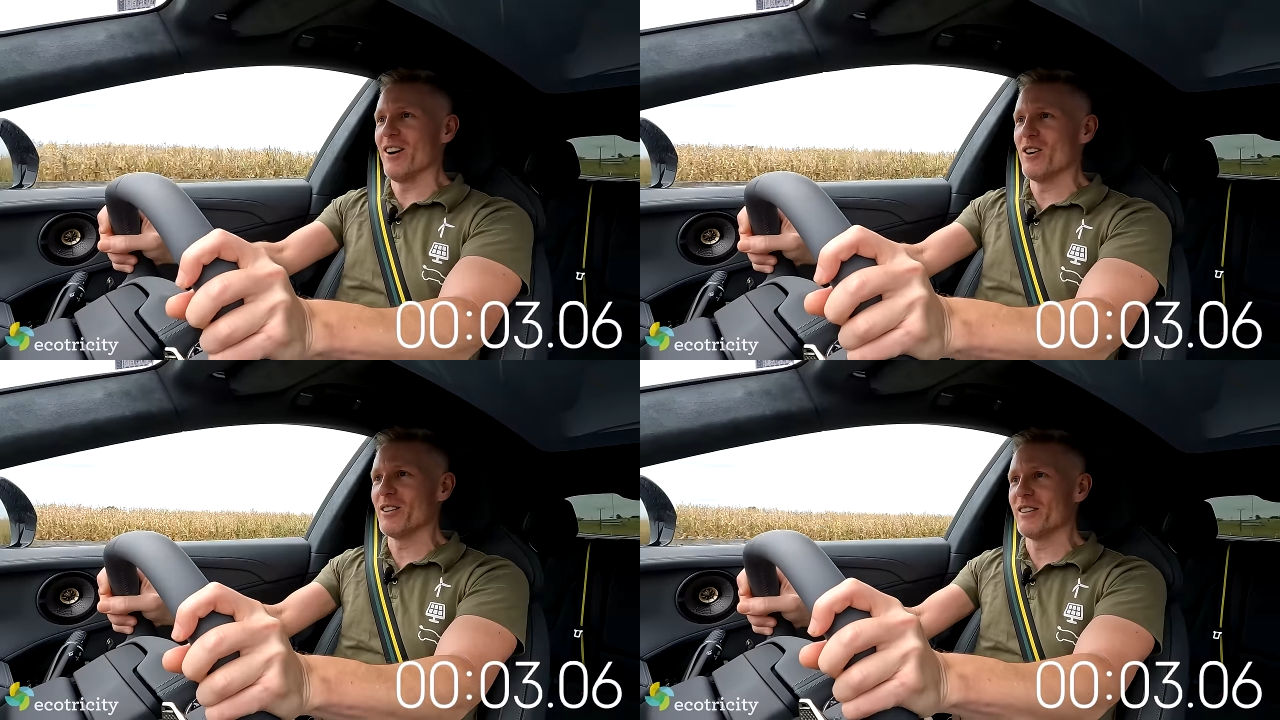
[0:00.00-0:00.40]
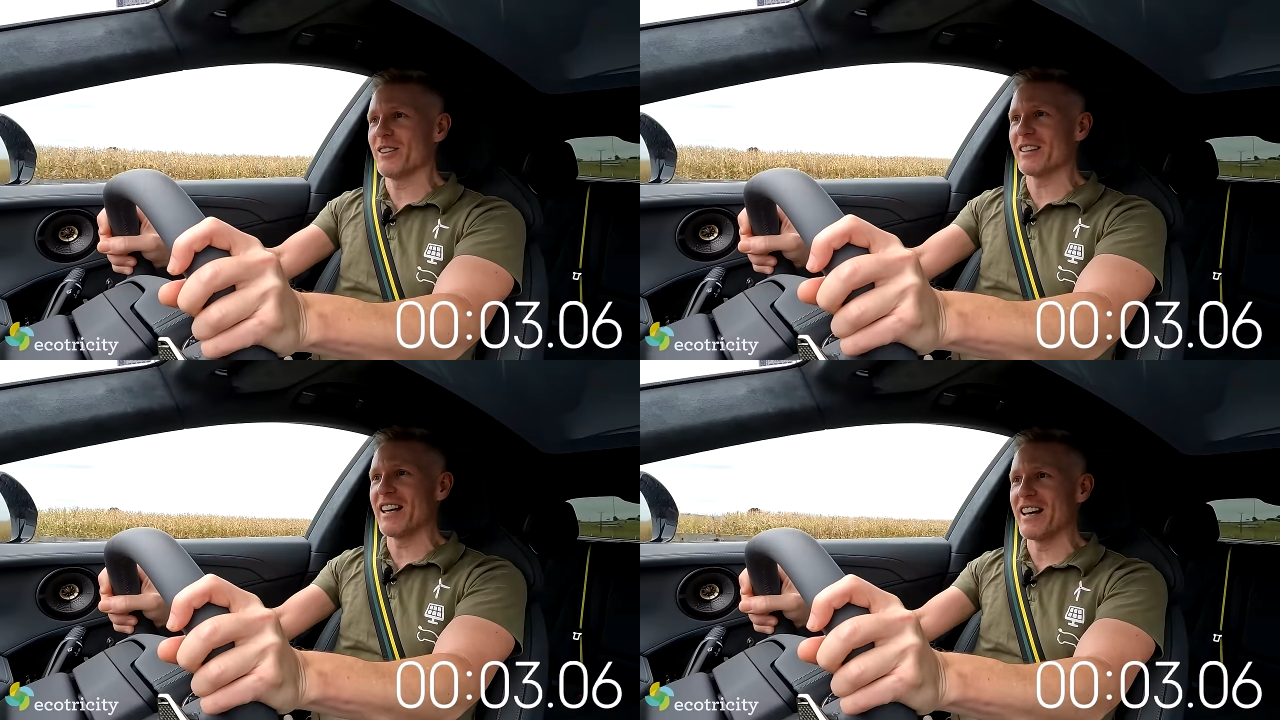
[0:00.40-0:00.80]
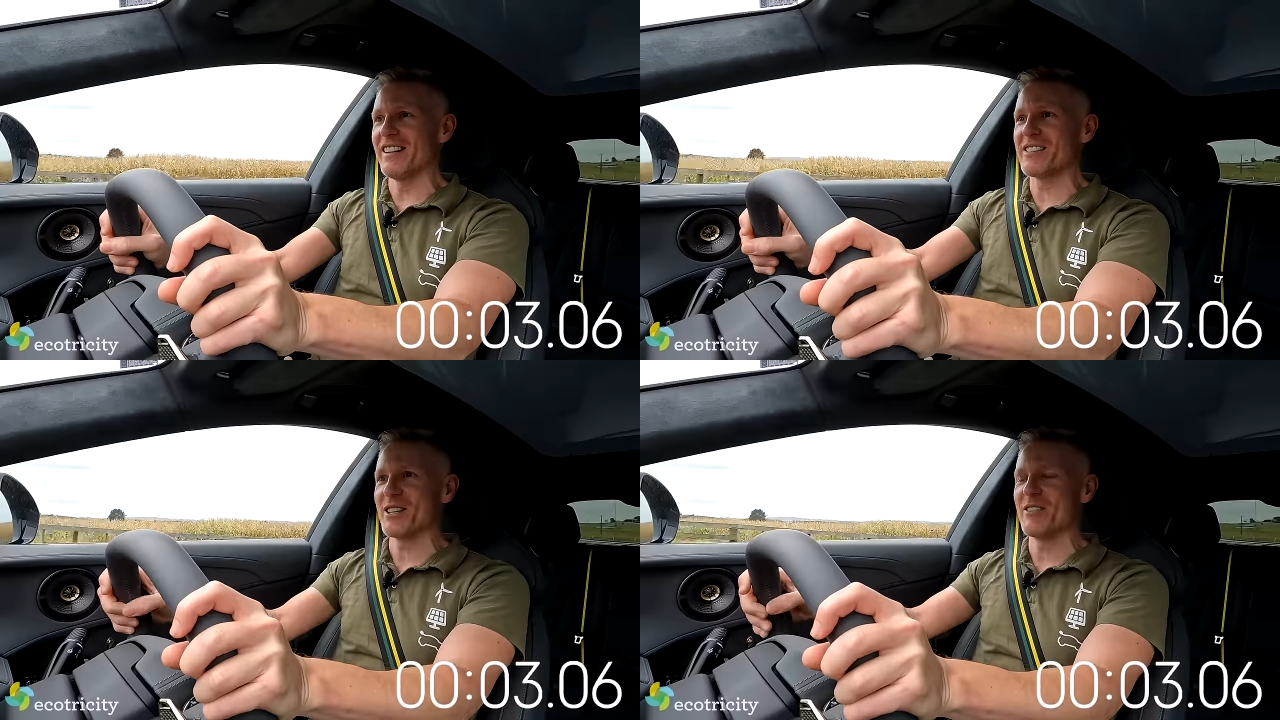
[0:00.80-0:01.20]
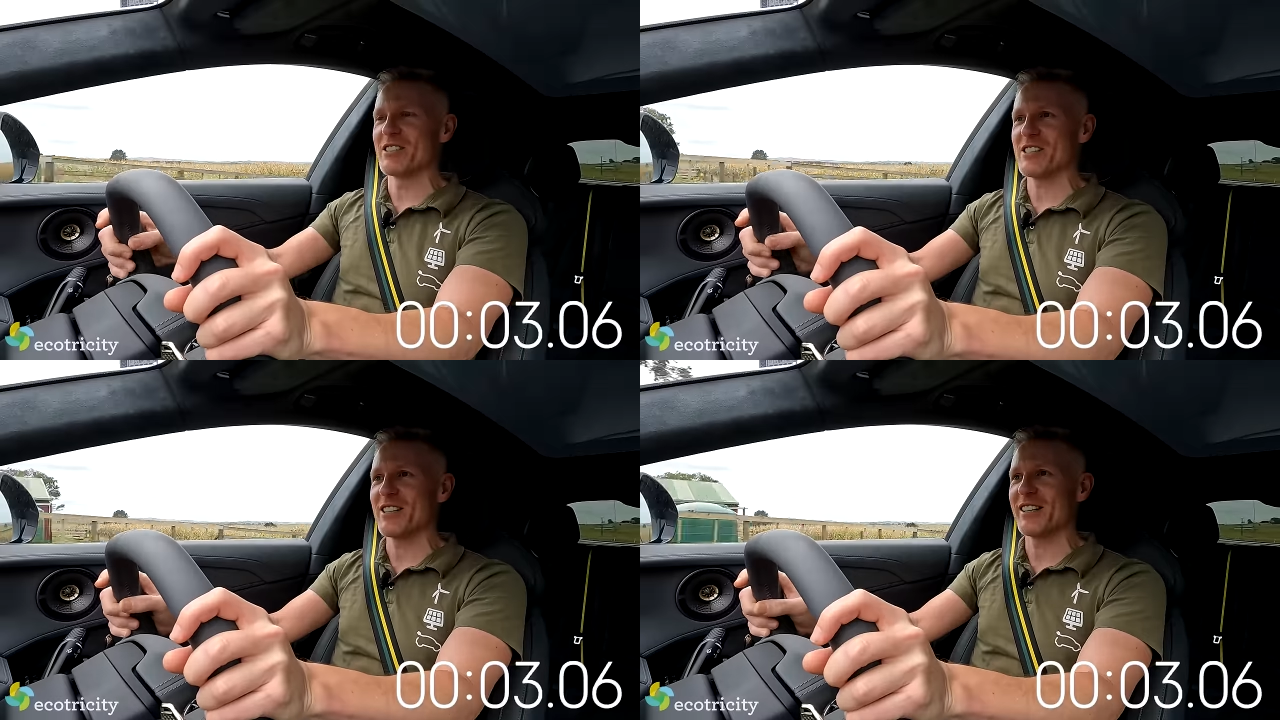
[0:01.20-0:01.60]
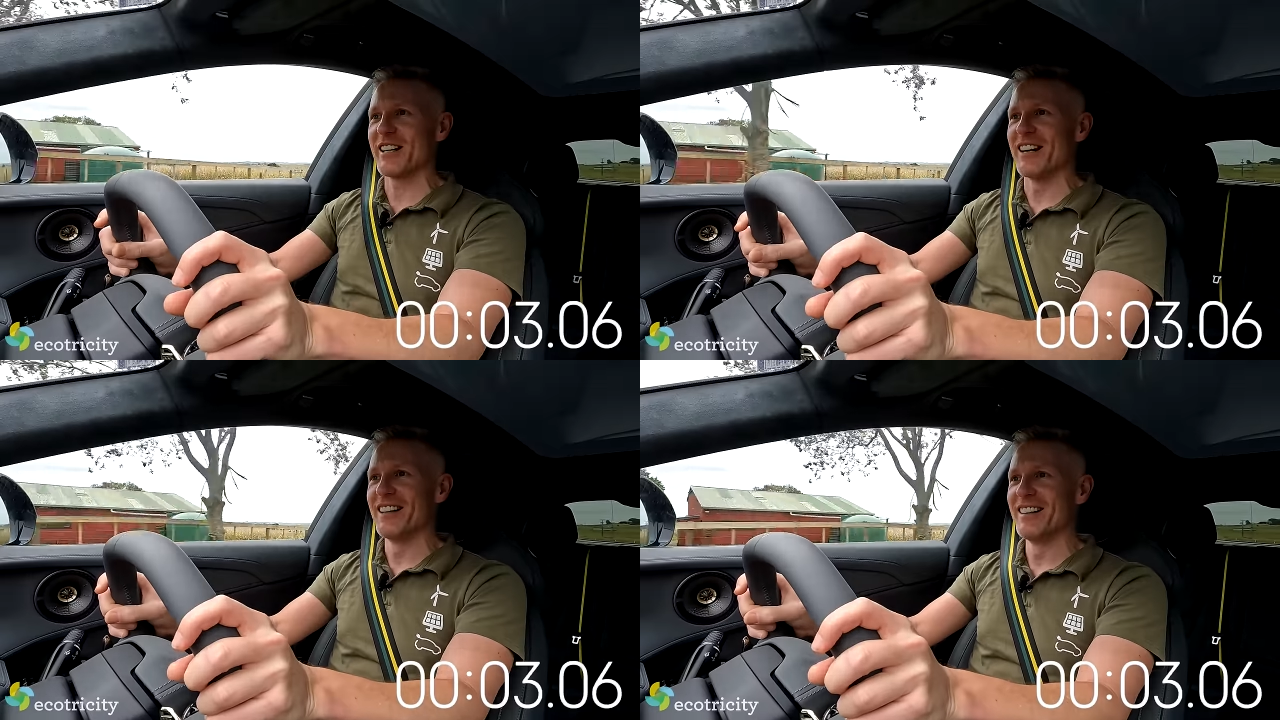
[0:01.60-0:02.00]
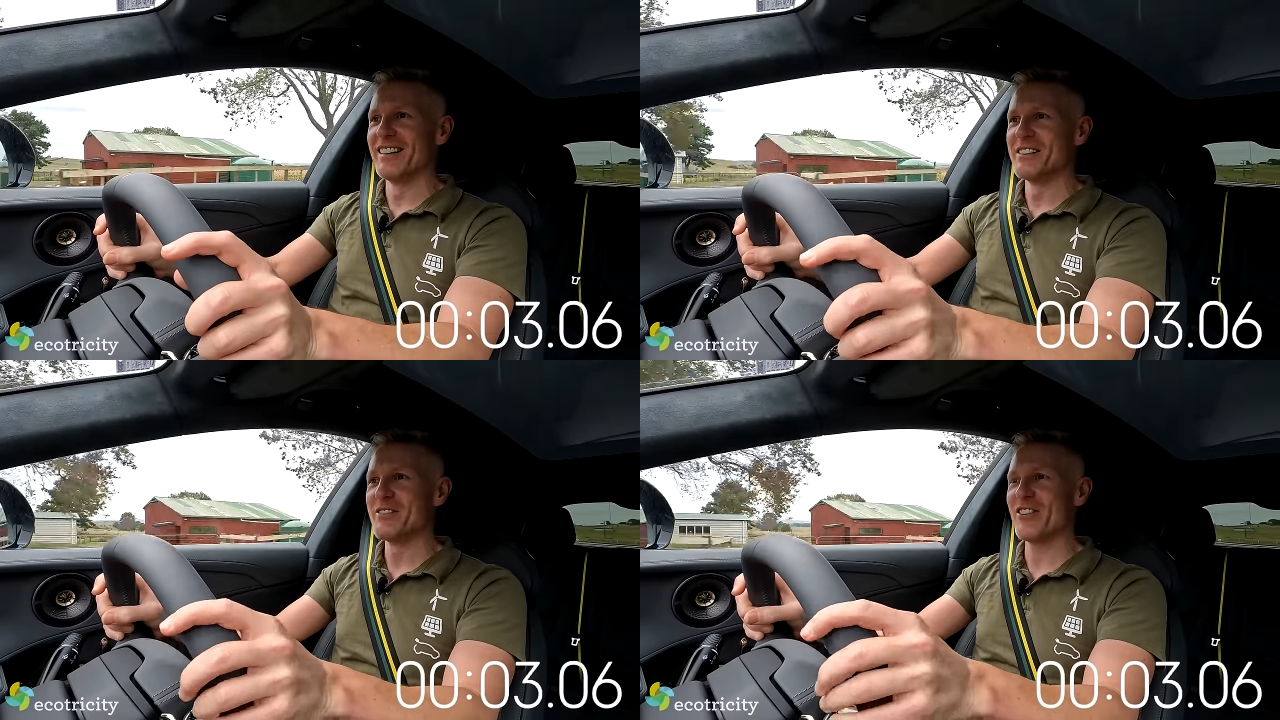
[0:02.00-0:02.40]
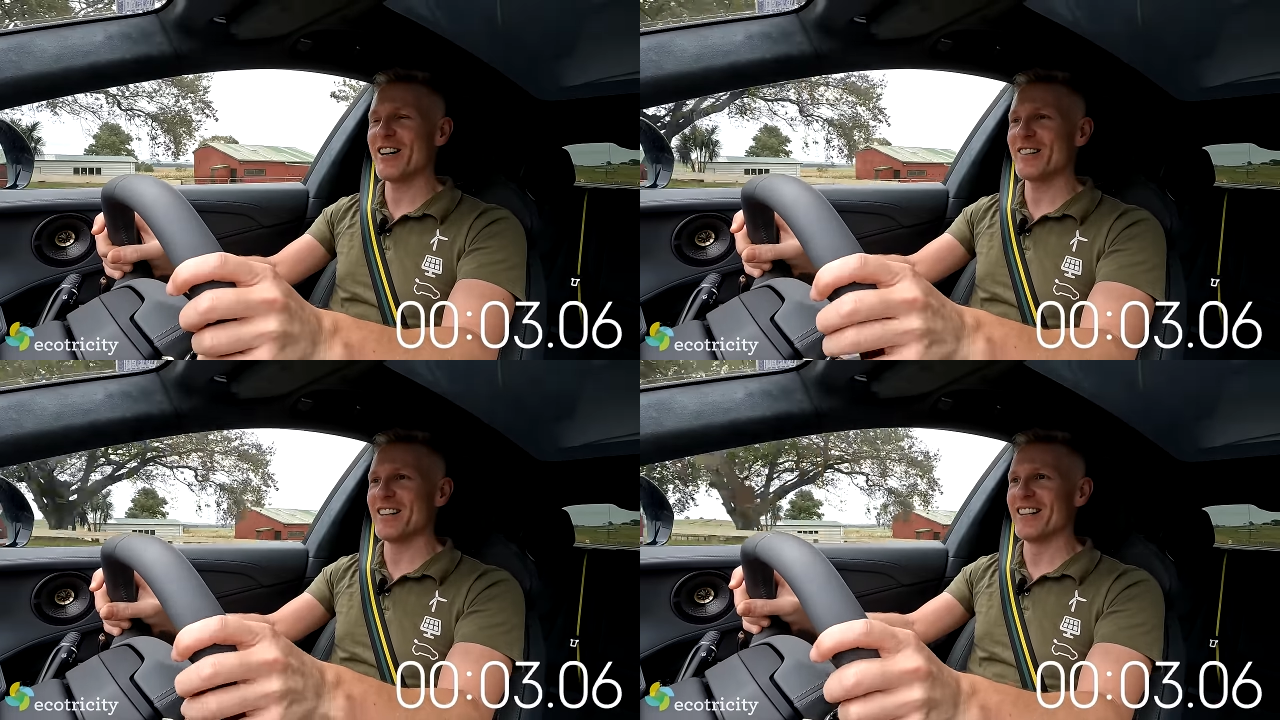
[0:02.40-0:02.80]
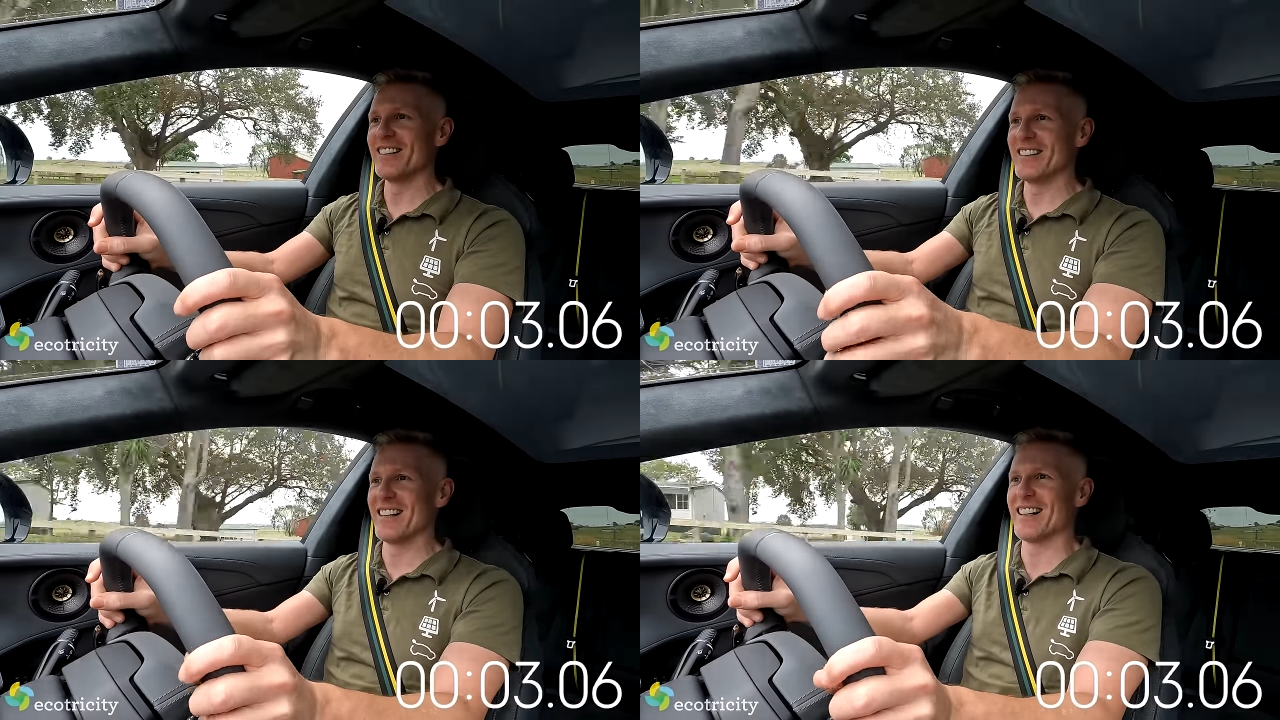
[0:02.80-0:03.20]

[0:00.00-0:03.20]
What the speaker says: Oh, look at that. It's over, just like that. Far out.